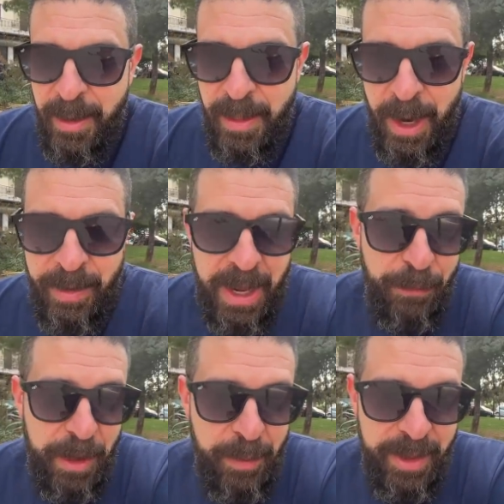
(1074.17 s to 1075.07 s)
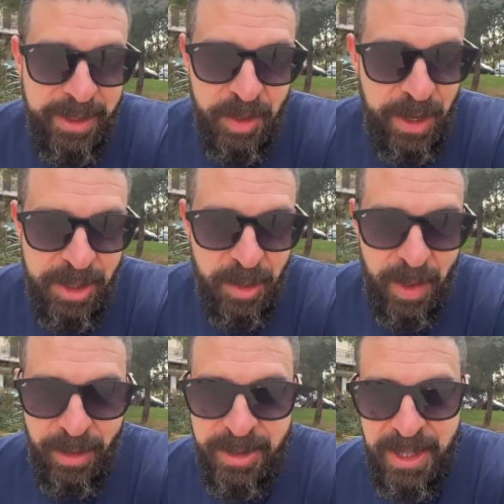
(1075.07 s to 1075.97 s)
they're in every administration,
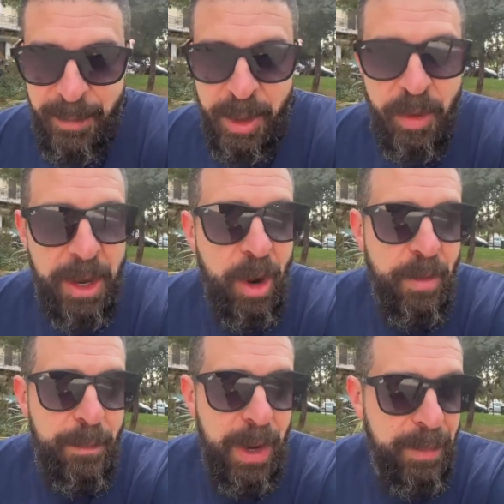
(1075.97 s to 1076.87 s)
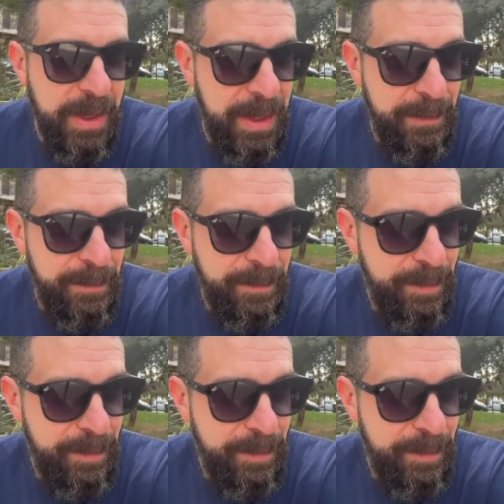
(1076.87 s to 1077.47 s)
whether it's Democrat or Republican.